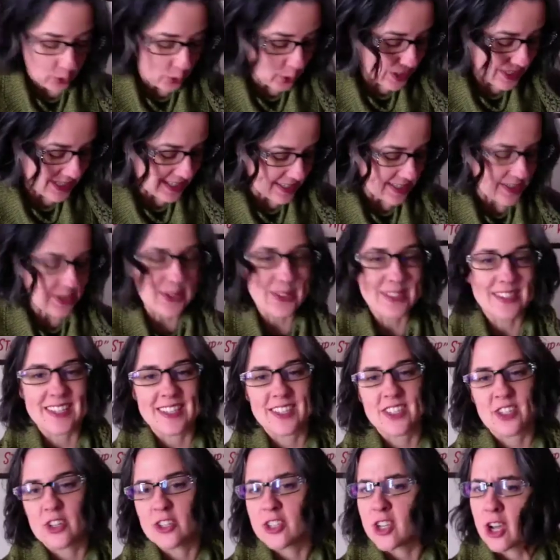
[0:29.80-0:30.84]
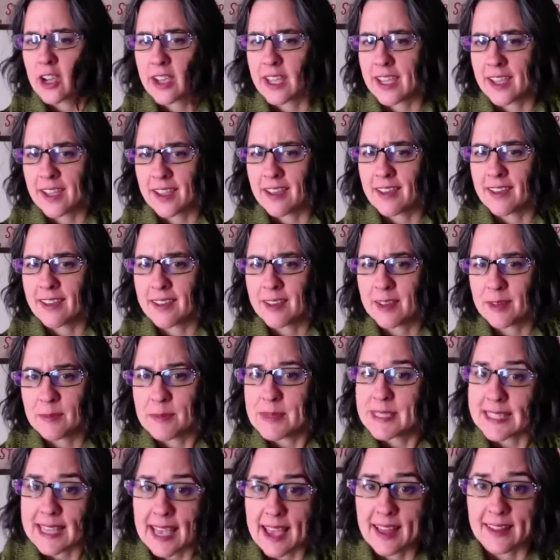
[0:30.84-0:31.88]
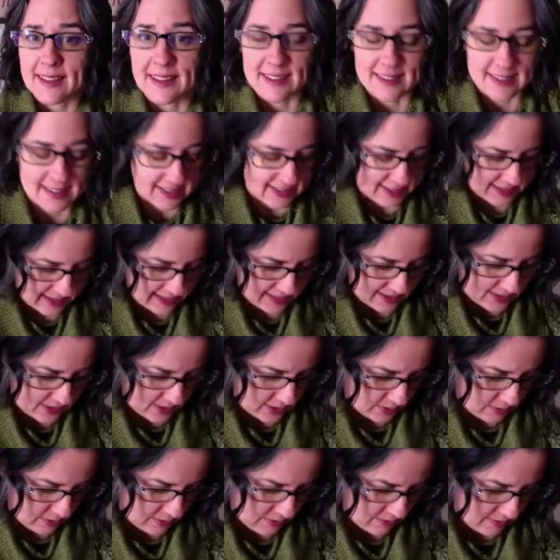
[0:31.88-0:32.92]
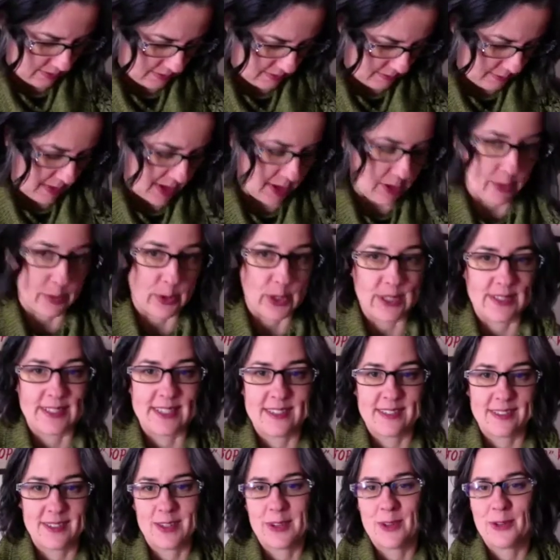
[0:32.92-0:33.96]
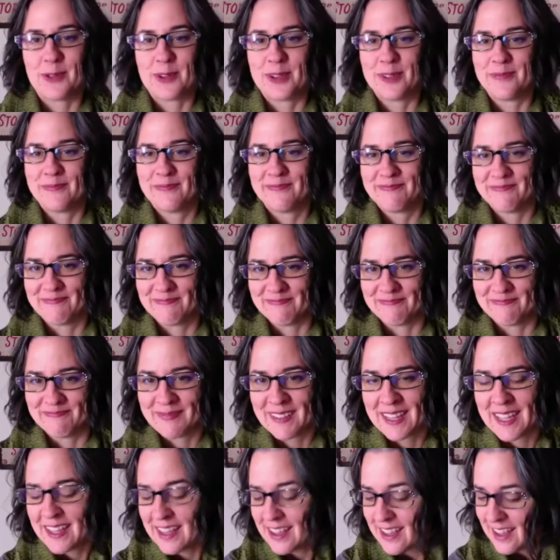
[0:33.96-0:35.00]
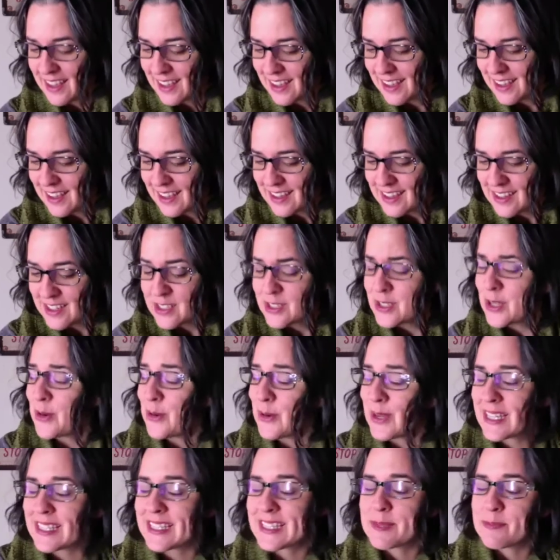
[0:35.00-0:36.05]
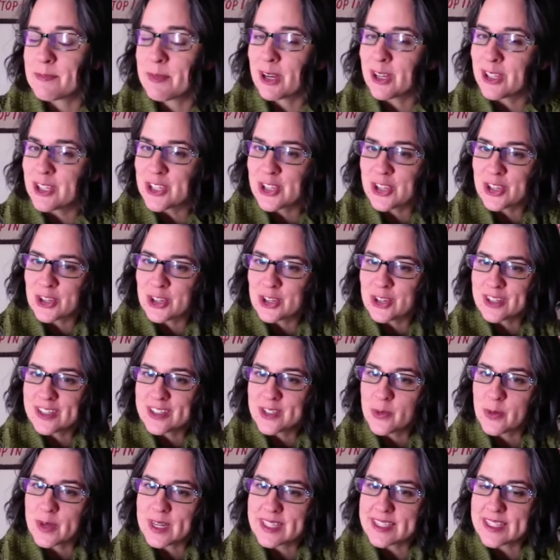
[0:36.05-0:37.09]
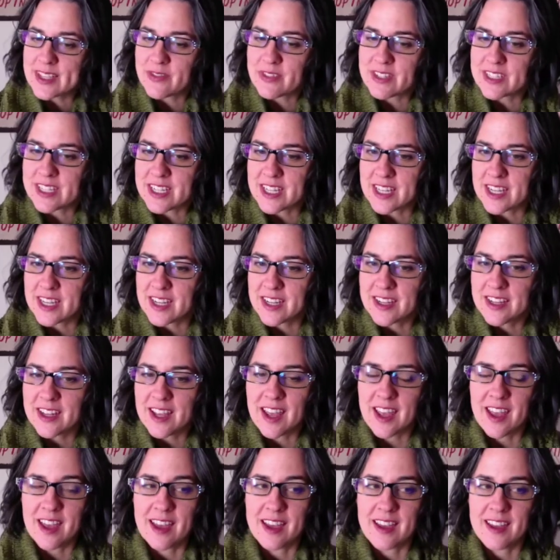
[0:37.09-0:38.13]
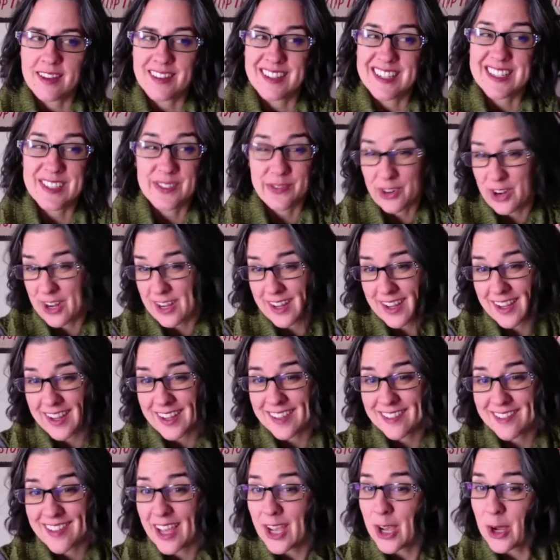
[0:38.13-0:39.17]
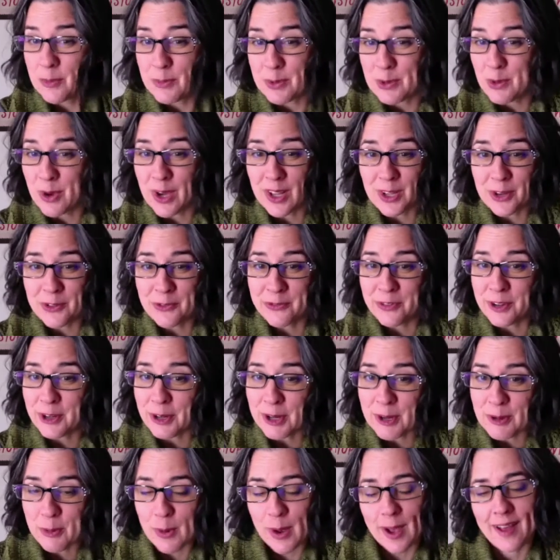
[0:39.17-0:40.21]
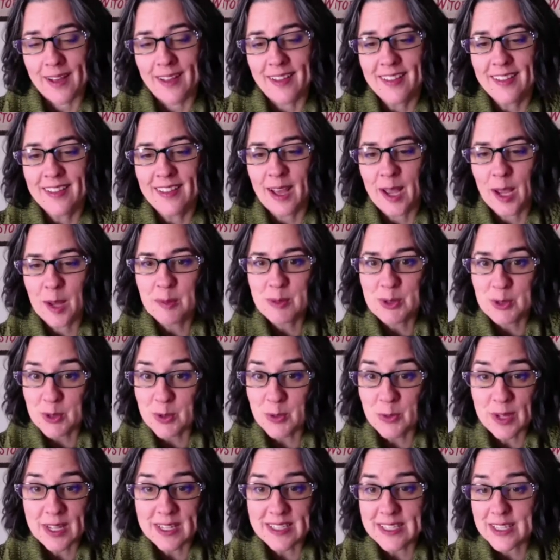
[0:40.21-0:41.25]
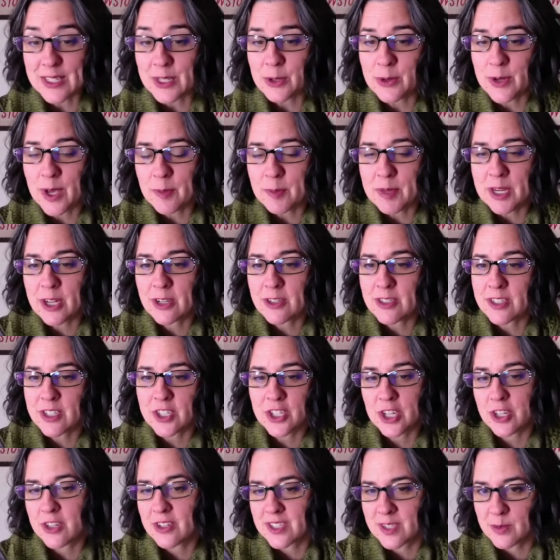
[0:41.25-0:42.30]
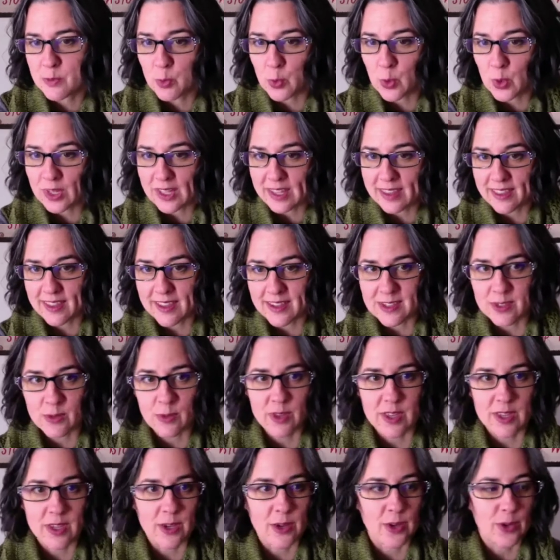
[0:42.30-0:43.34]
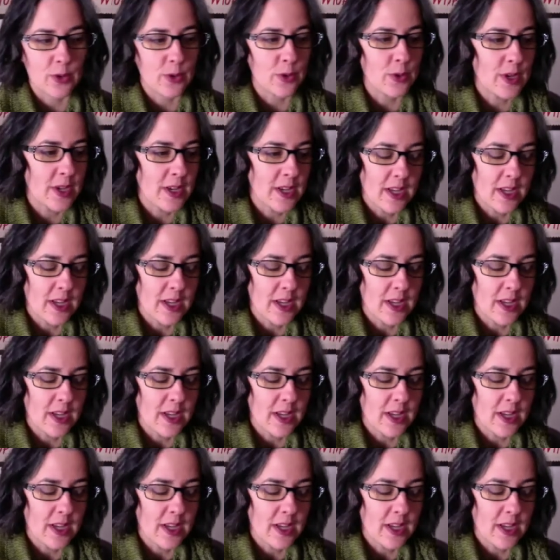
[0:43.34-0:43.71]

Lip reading: course, as soon as I start talking, Miss Alice decides to make her presence known. So it's March 3rd, 2017, and it's Friday. I hope you all are very well. I'm doing well too. I'm here to share some woolly things with you,